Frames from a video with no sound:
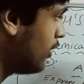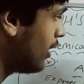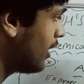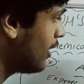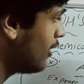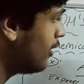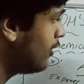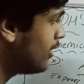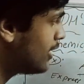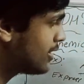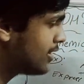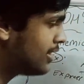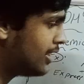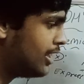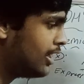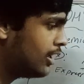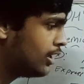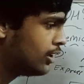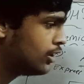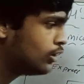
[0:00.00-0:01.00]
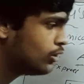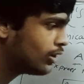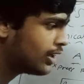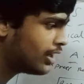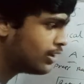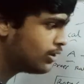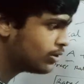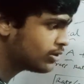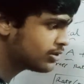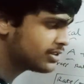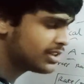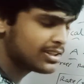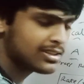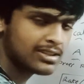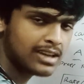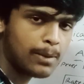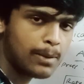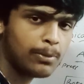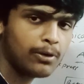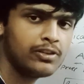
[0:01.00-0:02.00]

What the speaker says: are given with C, you can use this type